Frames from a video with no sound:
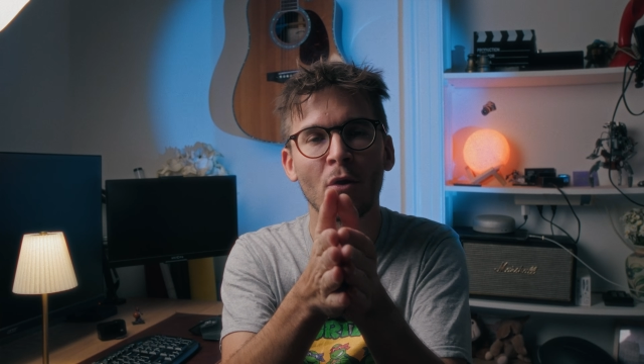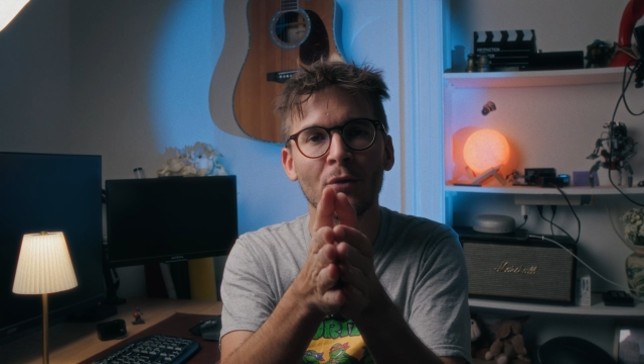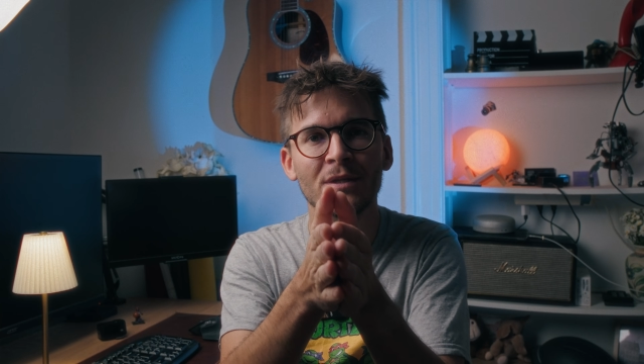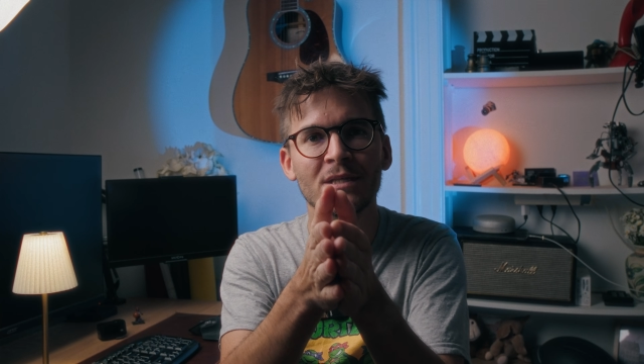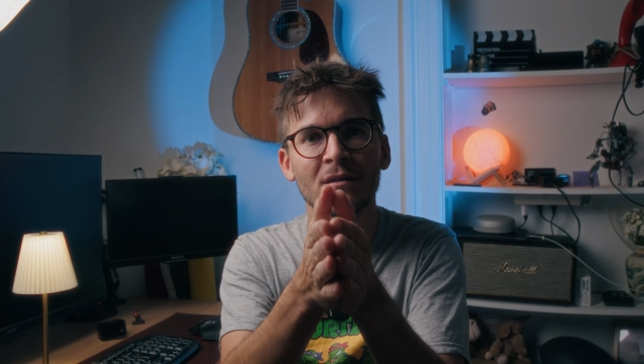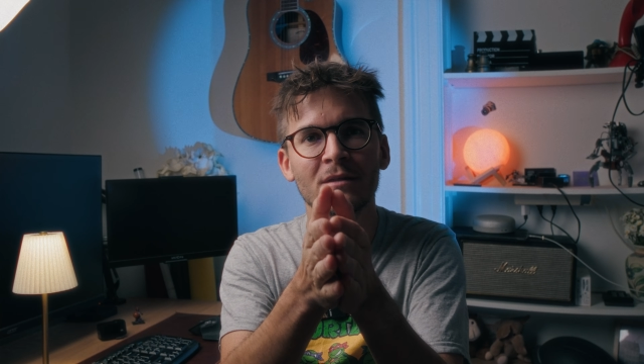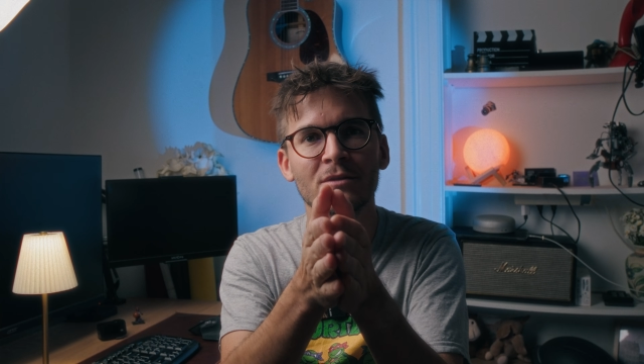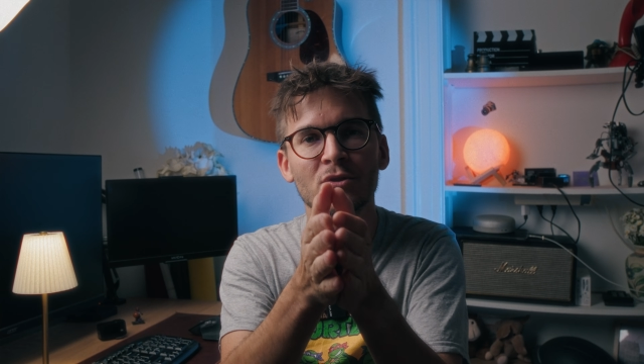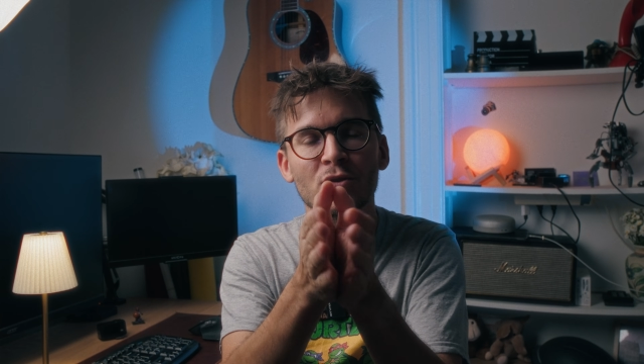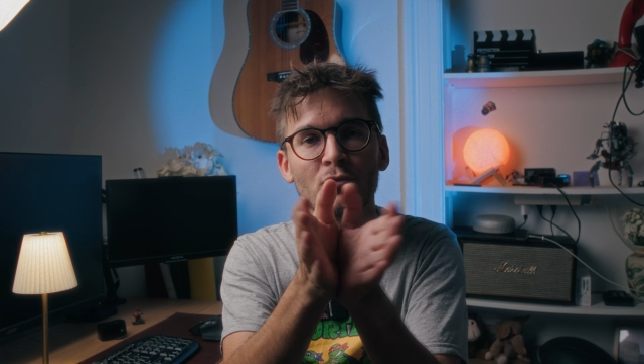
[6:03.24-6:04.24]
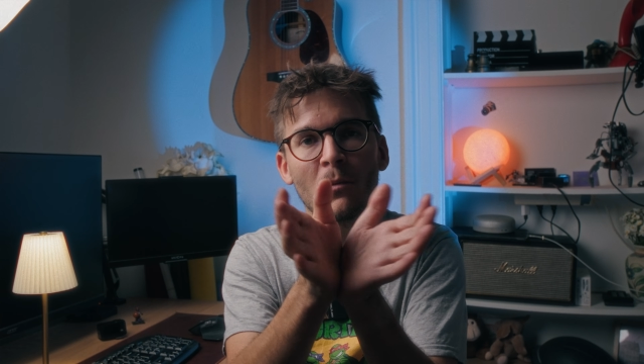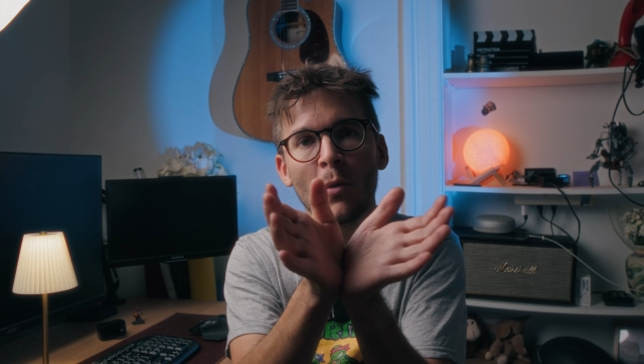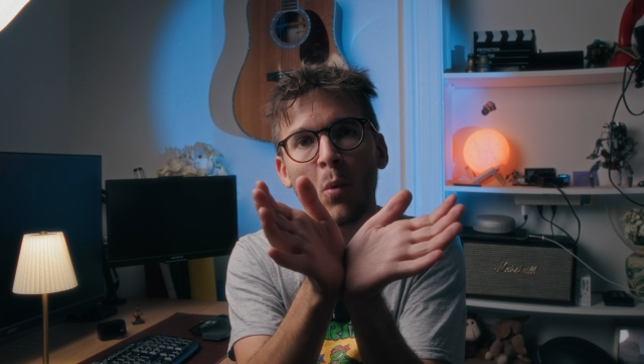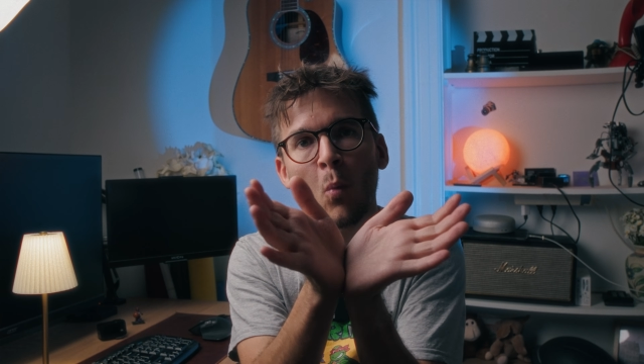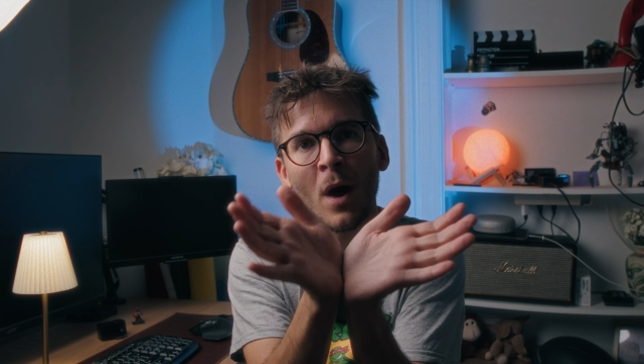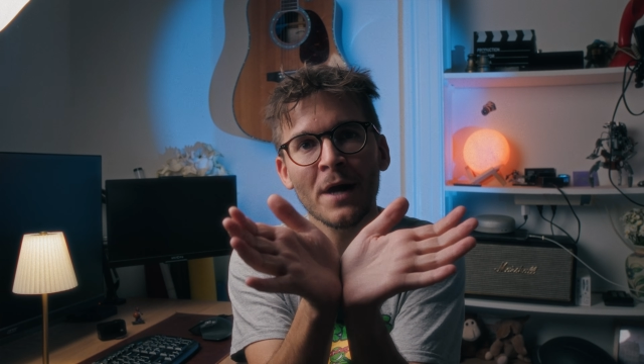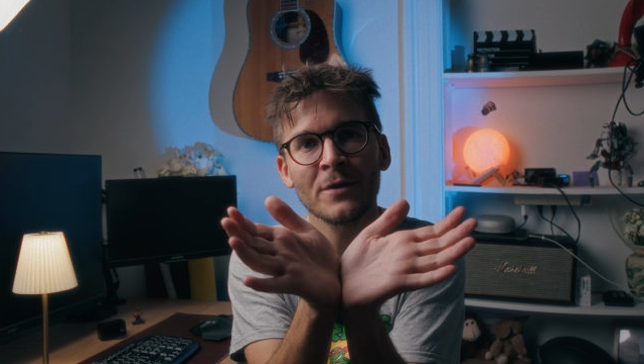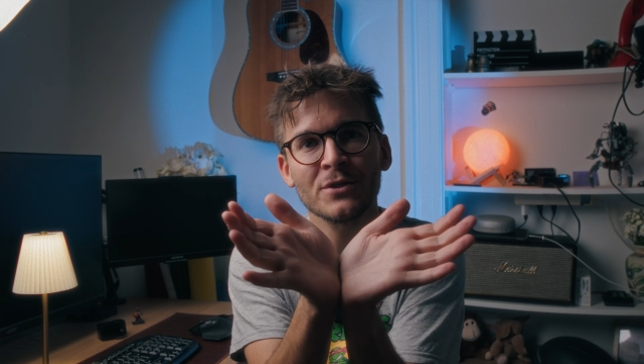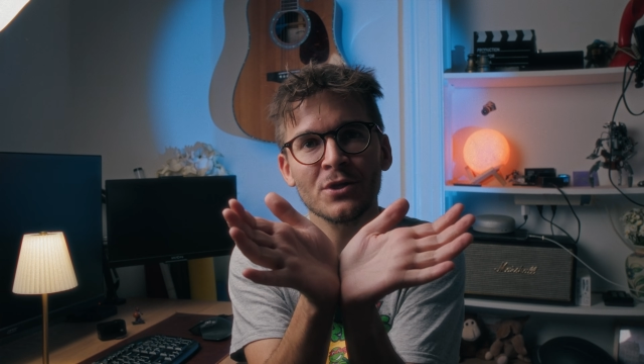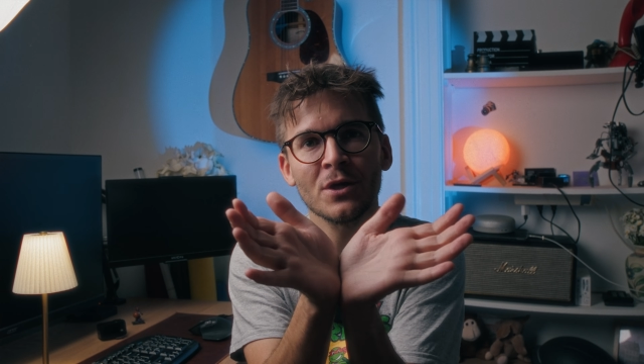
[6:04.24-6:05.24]
or you can tell it to do a more
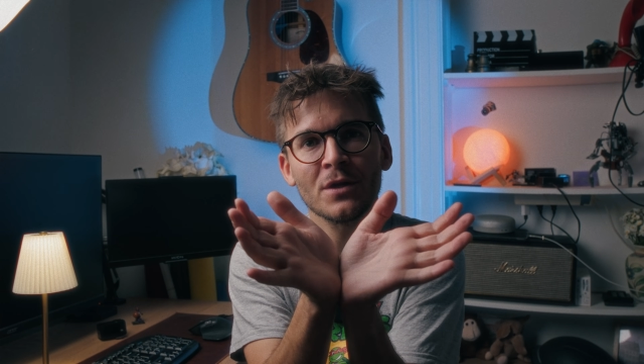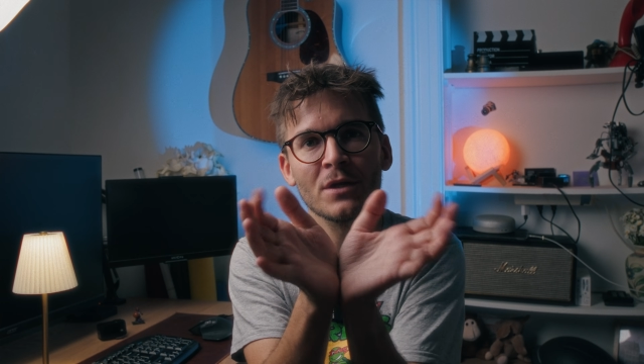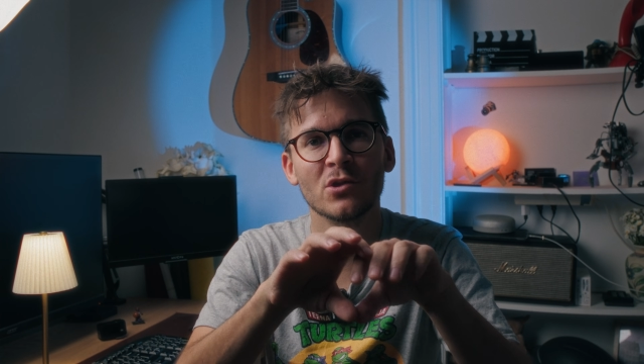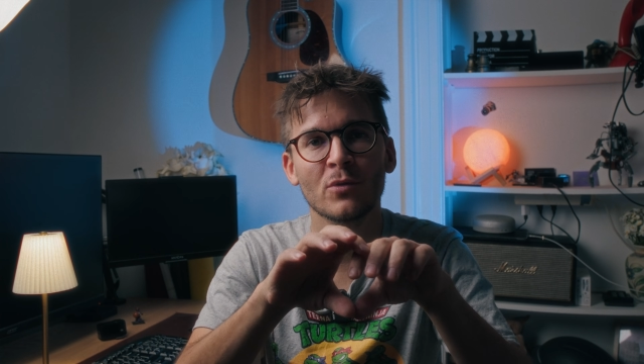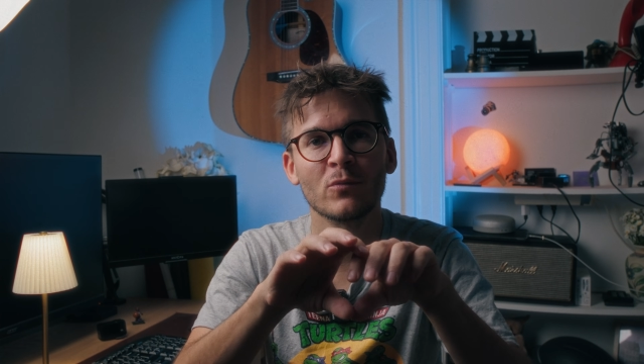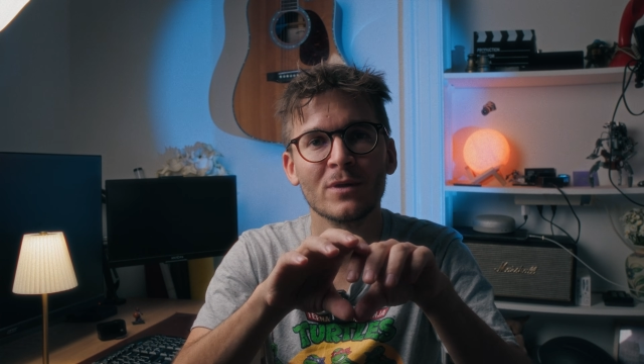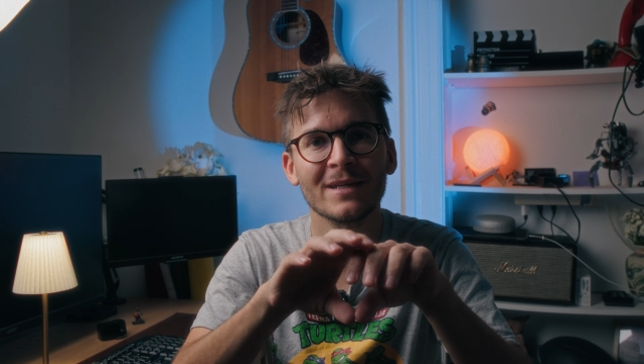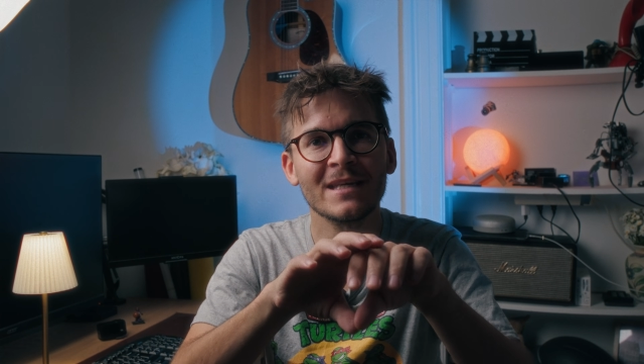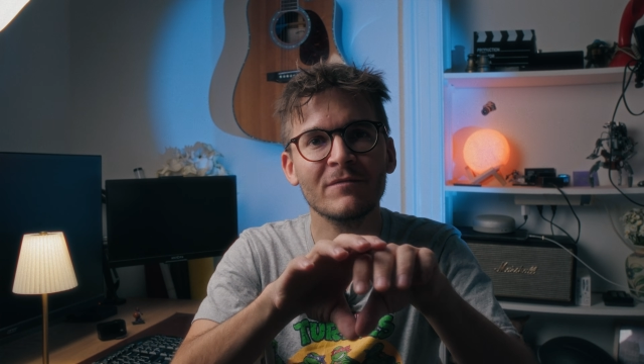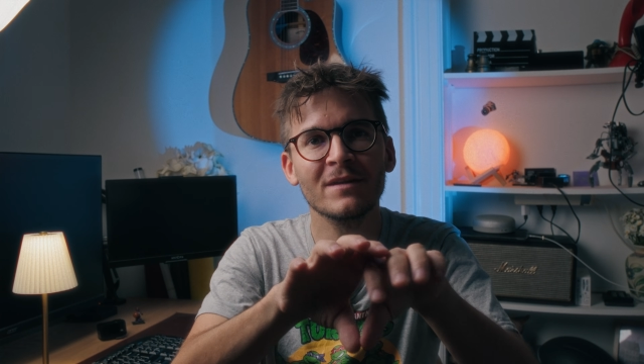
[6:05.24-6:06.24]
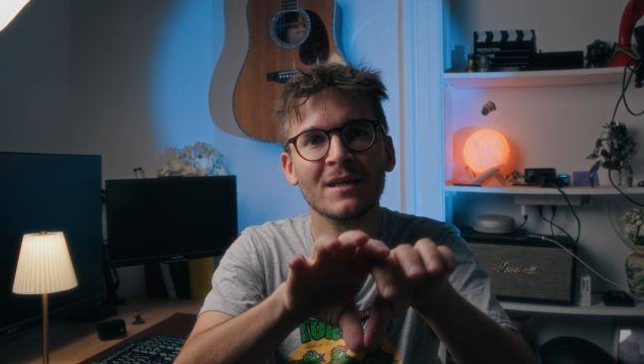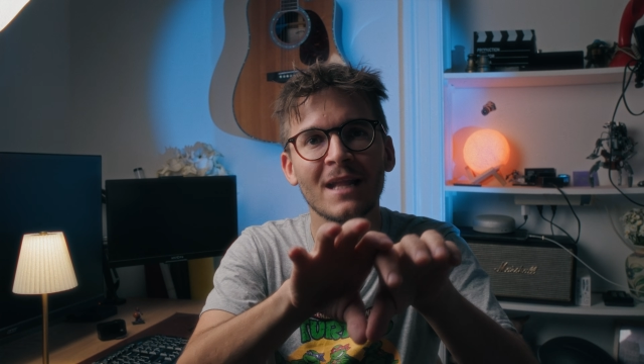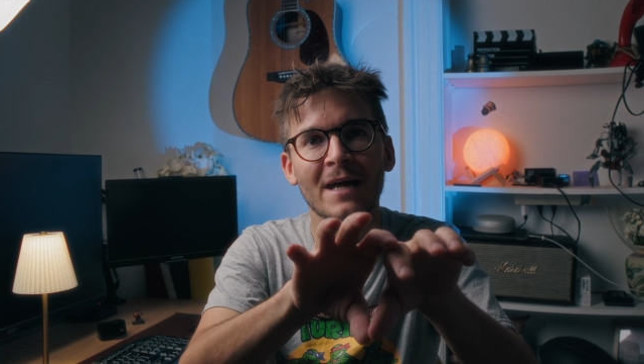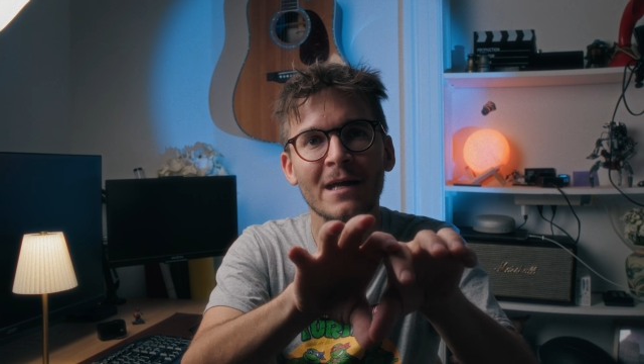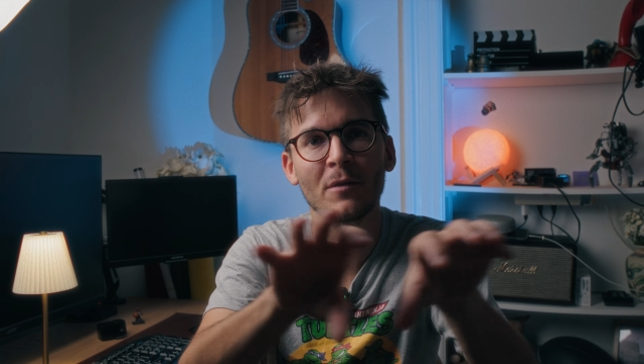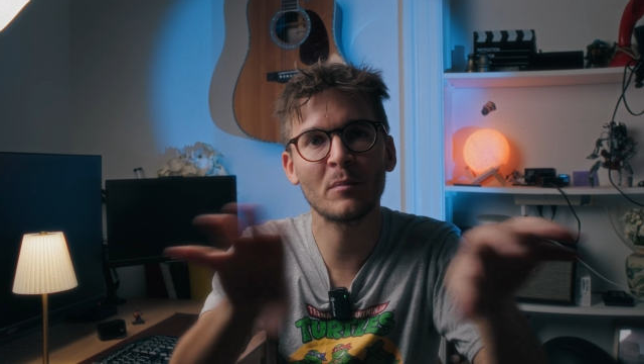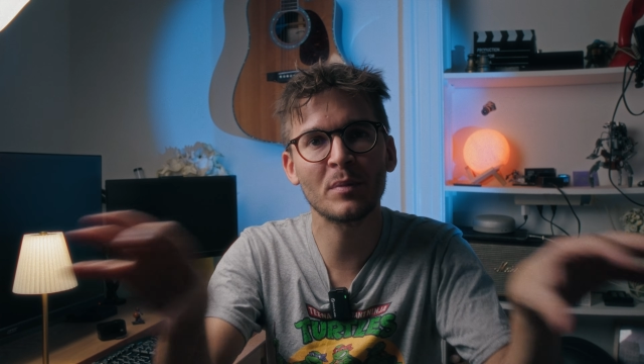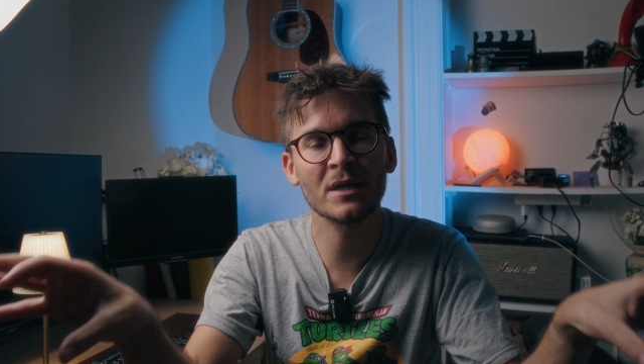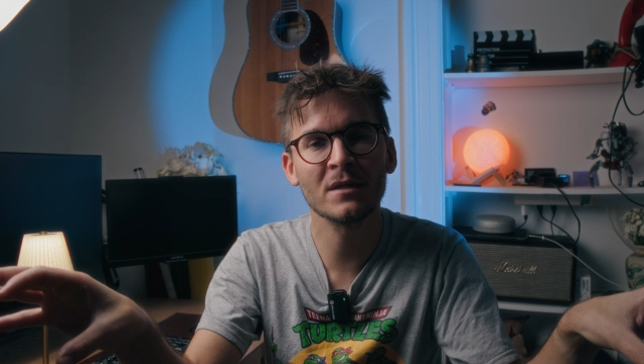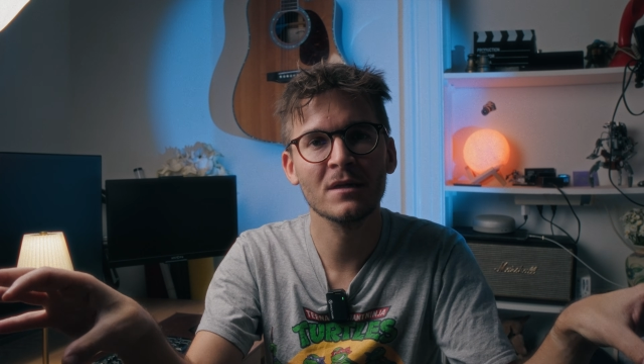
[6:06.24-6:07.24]
wider shot, so it would even the light out a
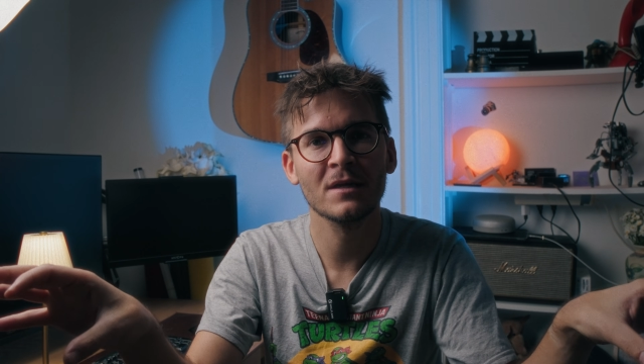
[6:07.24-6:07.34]
bit,